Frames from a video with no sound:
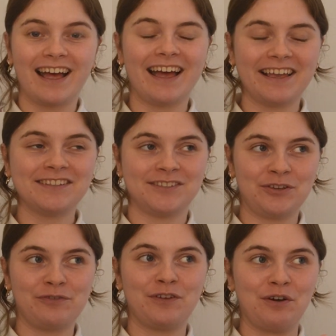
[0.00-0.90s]
I asked
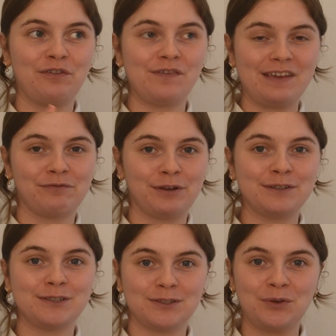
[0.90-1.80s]
you for your favourite
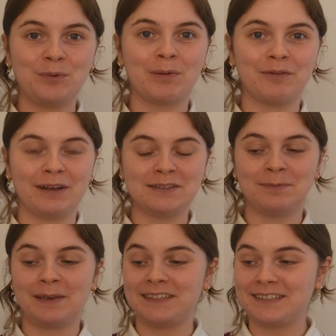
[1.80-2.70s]
soup
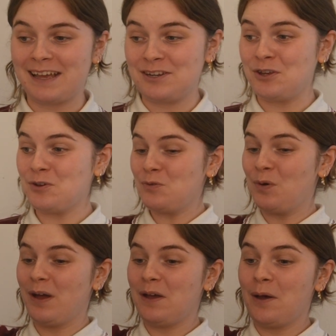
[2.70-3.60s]
recipes and you
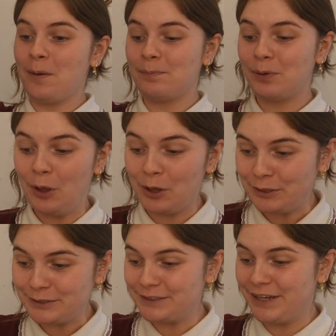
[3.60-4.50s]

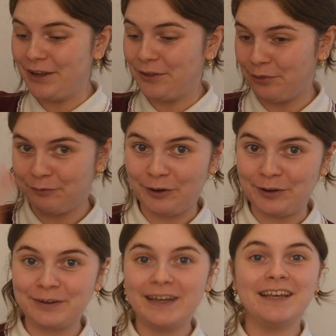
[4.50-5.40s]
pulled
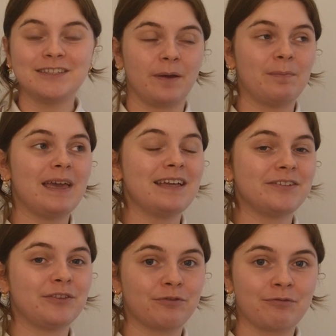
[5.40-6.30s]
through. So I picked
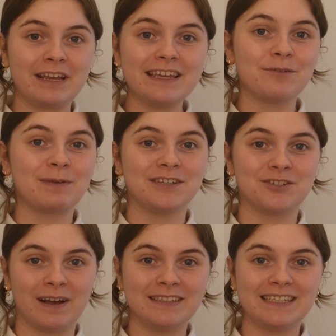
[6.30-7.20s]
3 that we can
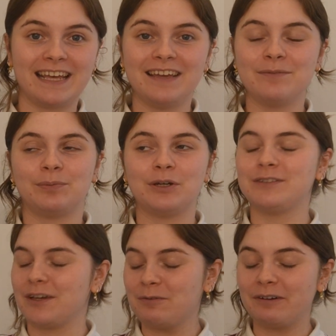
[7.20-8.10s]
try today, but
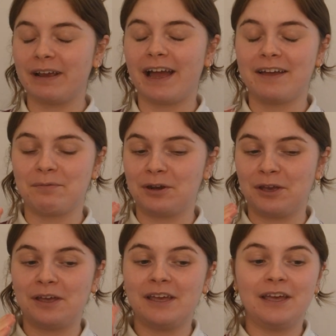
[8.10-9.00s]
don't worry, I'm gonna